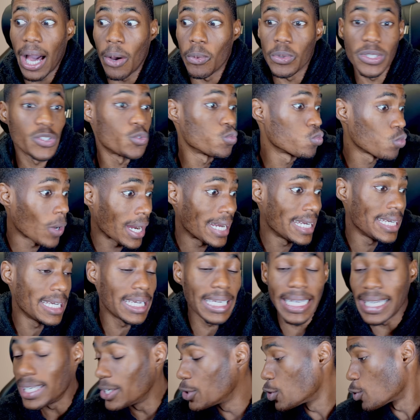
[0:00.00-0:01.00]
It's right
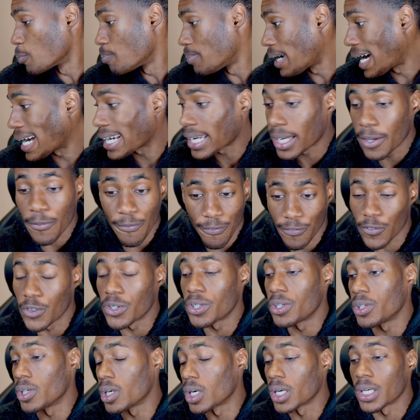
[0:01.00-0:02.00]
in your back and
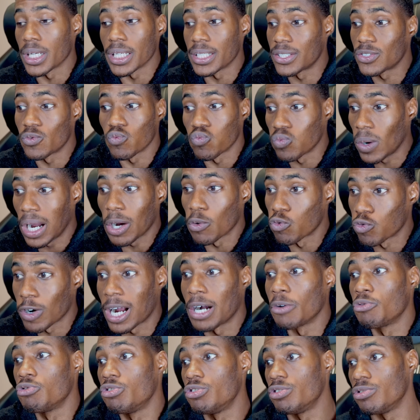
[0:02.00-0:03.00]
front yard. It's
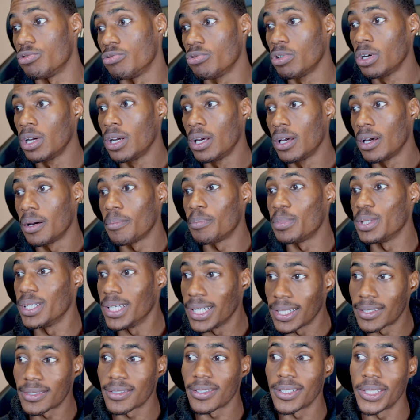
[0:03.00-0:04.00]
around you, but
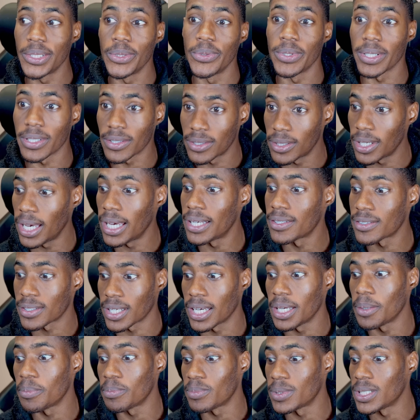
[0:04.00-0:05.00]
yet still you
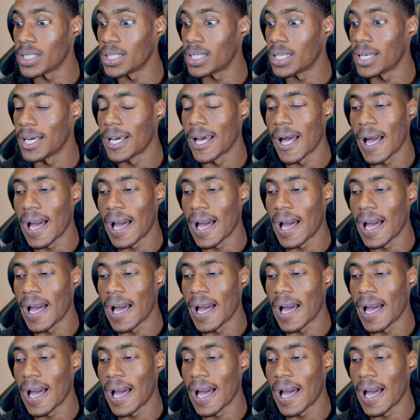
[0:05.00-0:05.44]
escaped it.